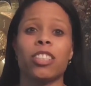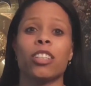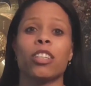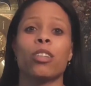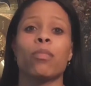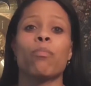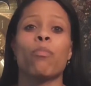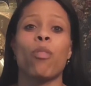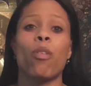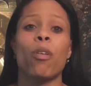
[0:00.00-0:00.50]
to
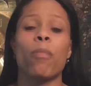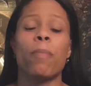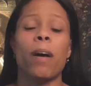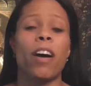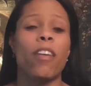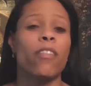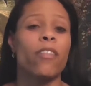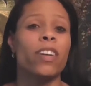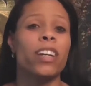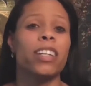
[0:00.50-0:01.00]
learn more
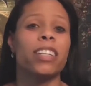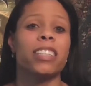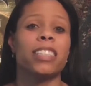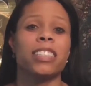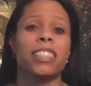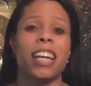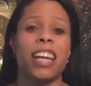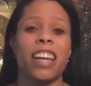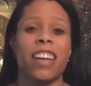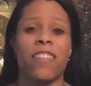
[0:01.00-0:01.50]
about real
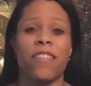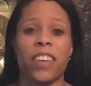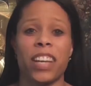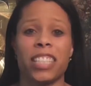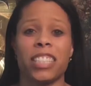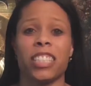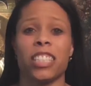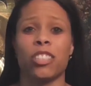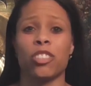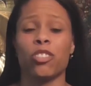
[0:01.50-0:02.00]
estate
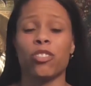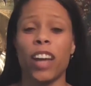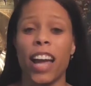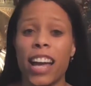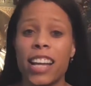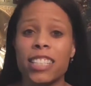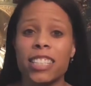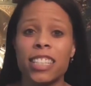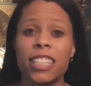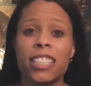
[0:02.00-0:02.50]
investing
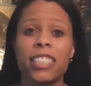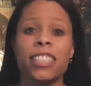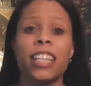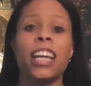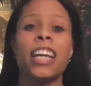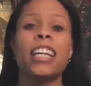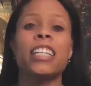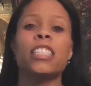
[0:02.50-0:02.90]
strategies,